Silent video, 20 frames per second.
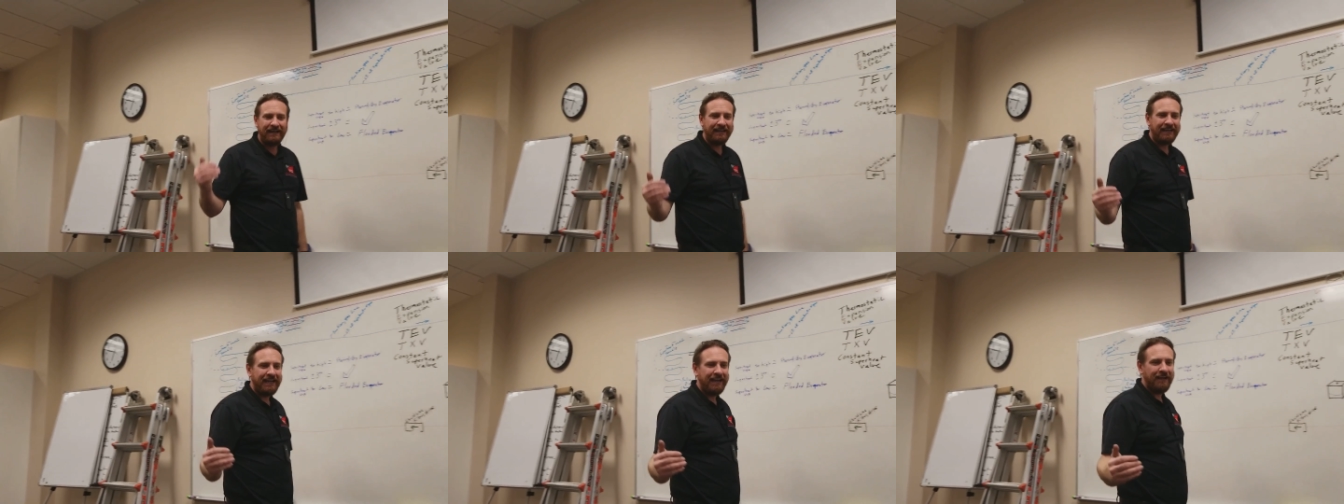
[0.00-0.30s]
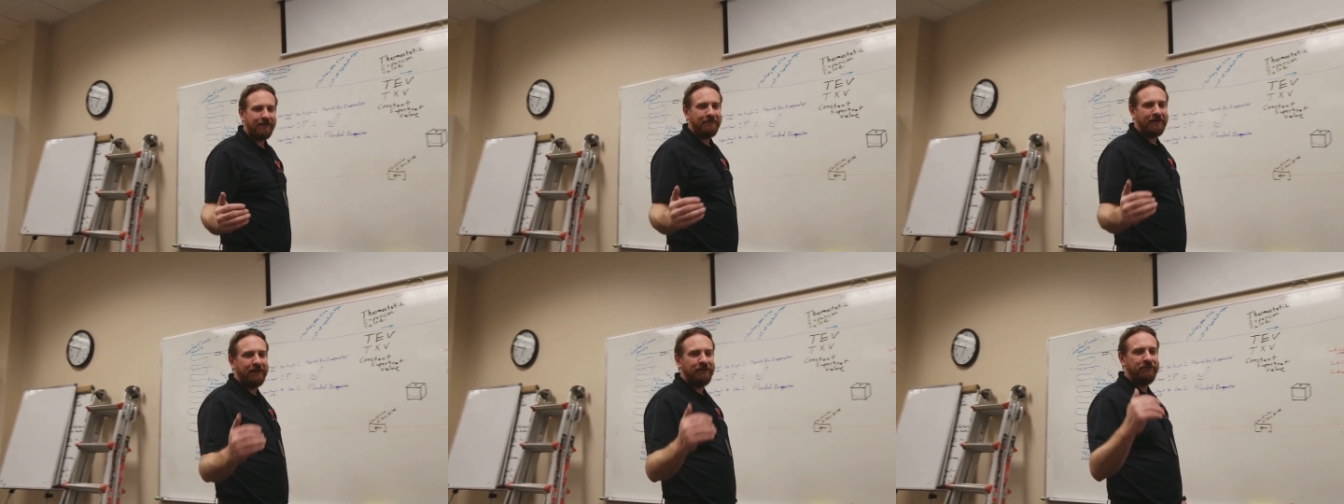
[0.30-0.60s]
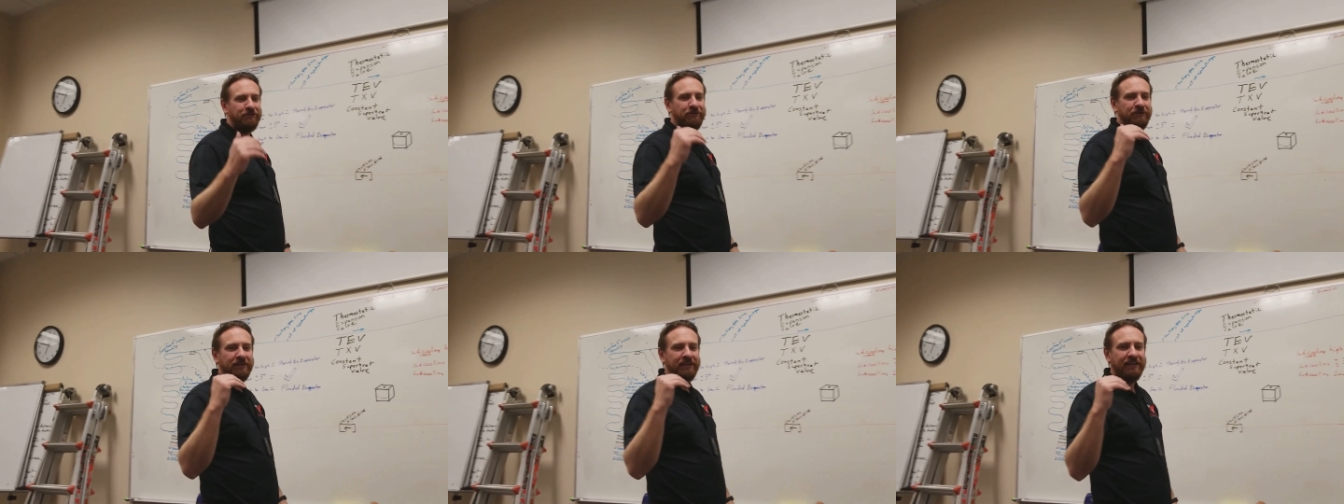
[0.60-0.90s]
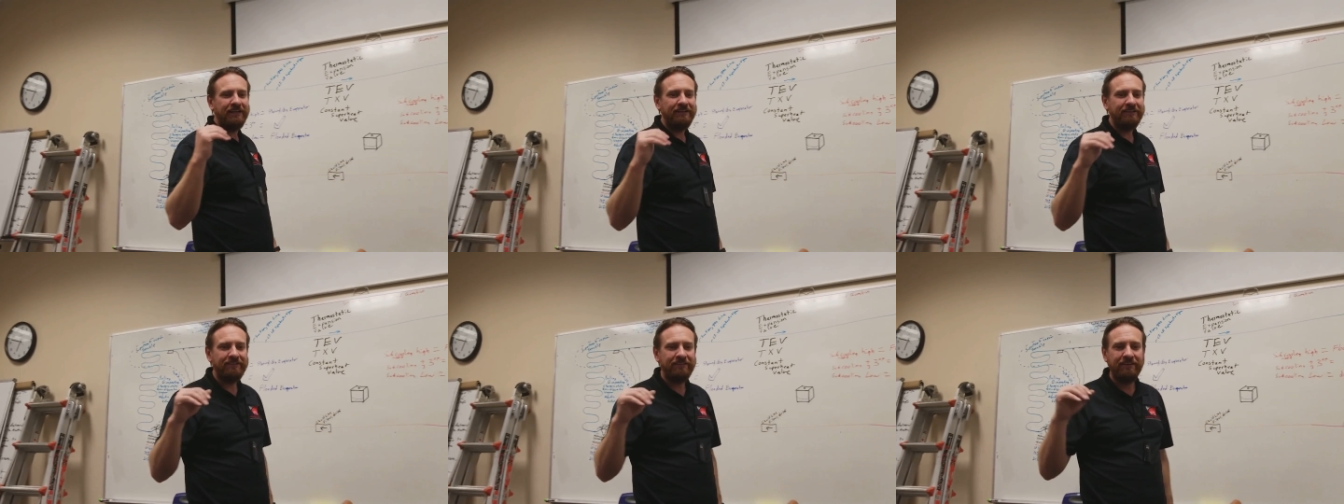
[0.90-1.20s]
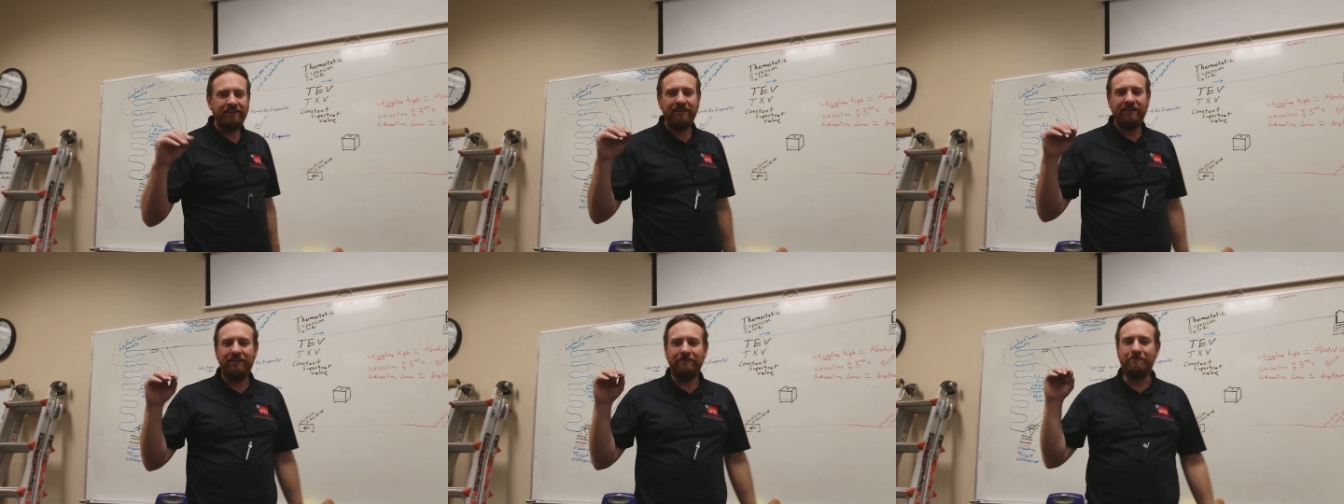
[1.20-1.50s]
care about doing it
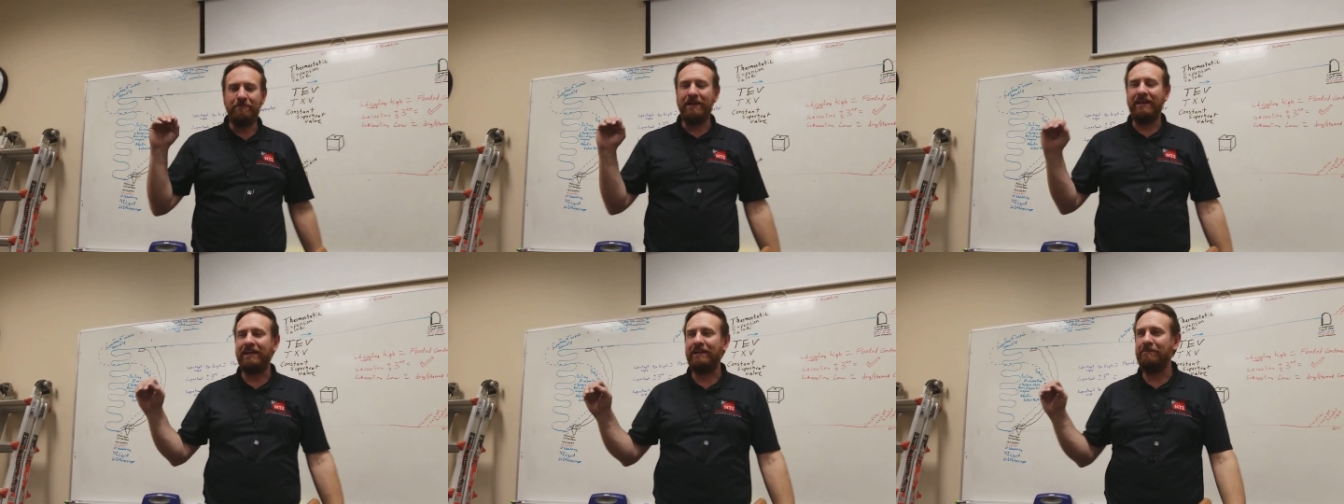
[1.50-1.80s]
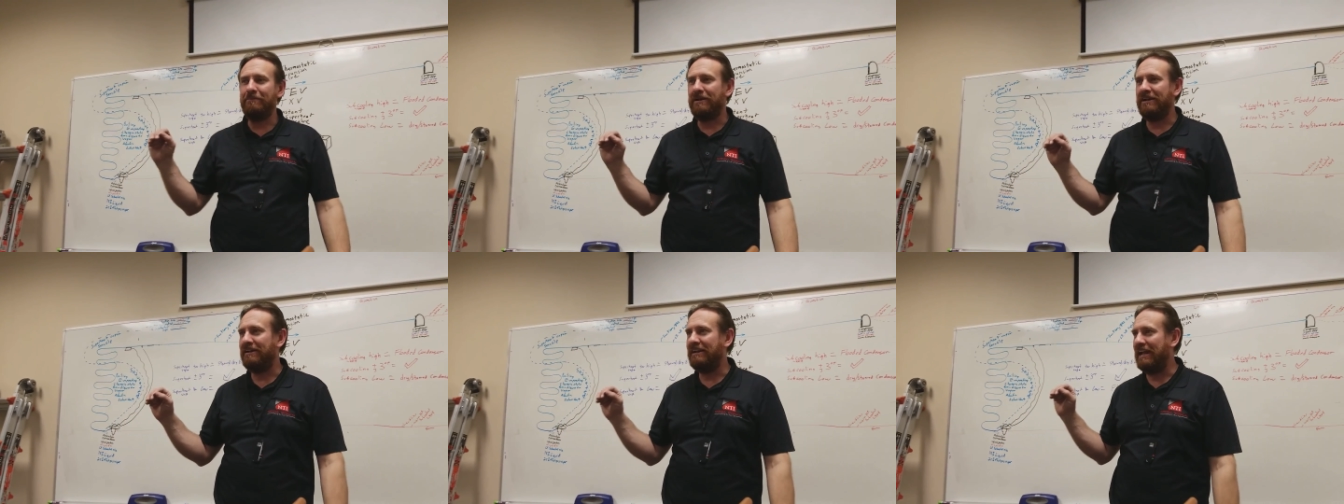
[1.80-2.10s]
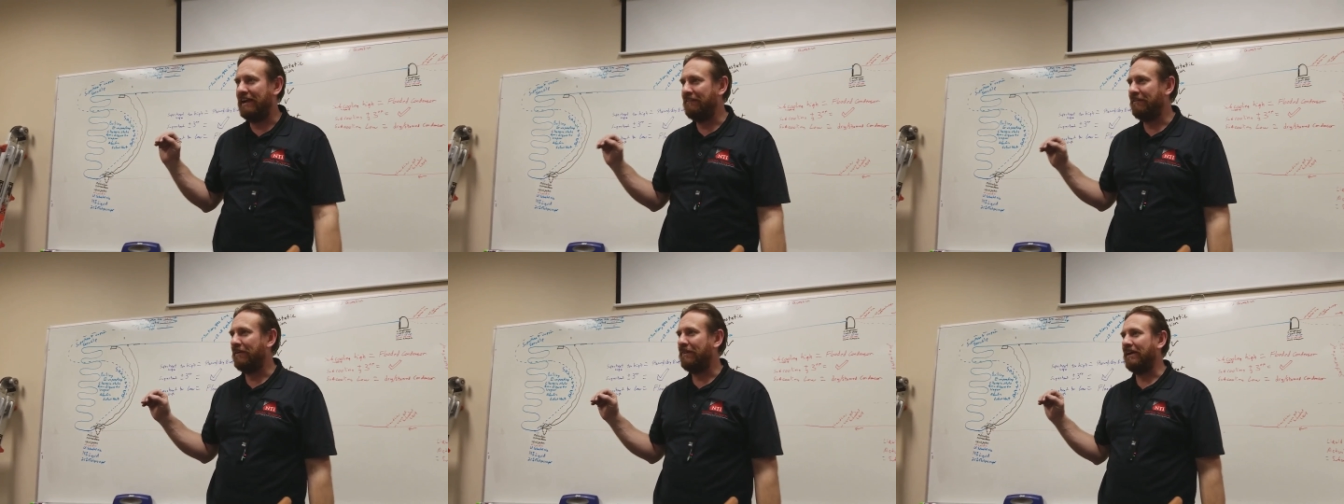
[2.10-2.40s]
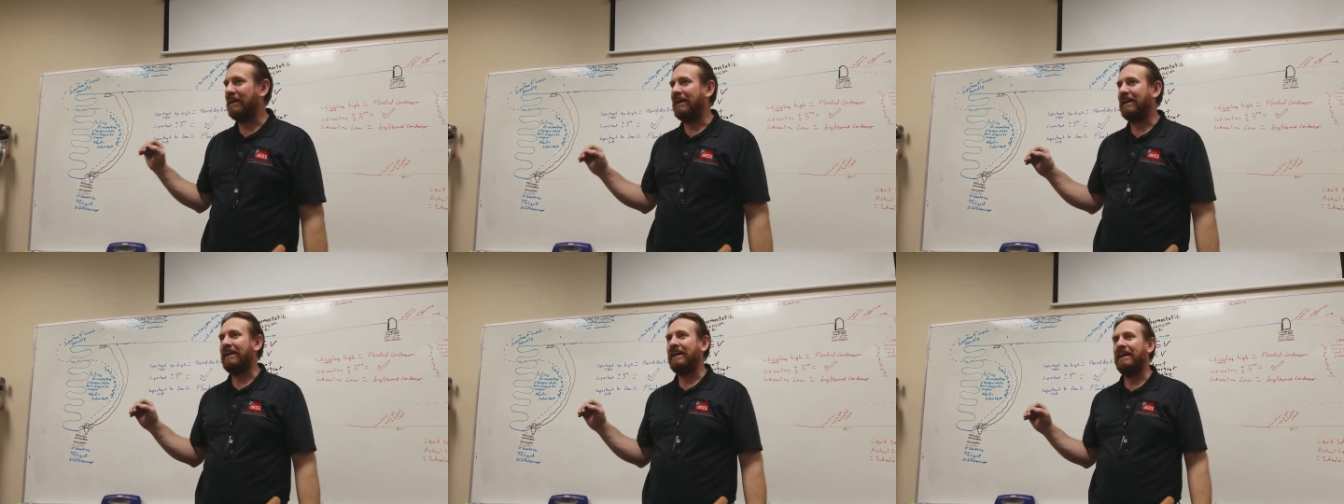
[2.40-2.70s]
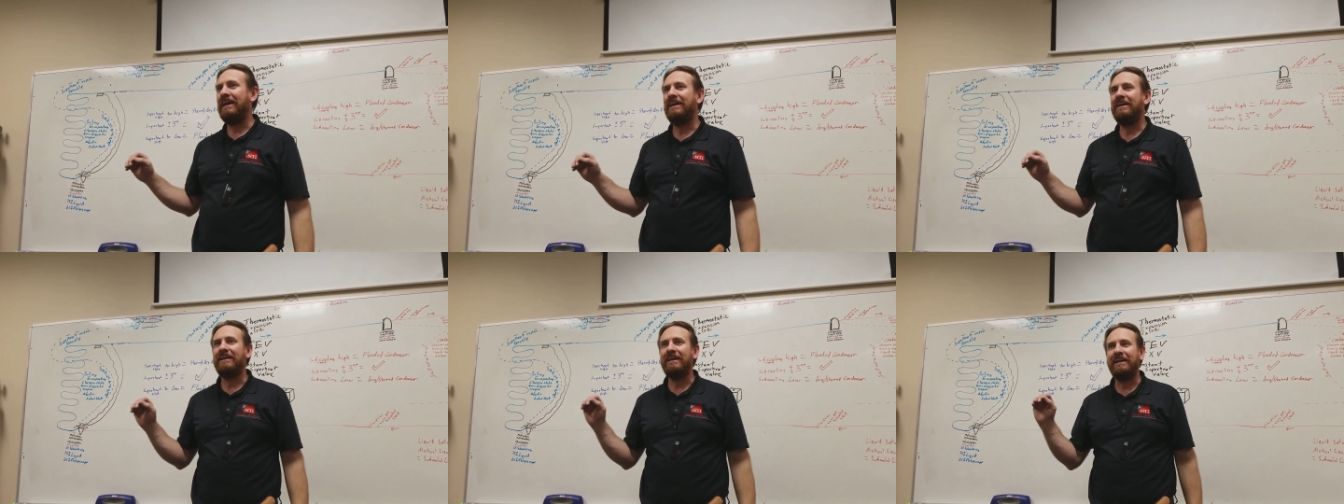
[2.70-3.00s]
making money on everything I can,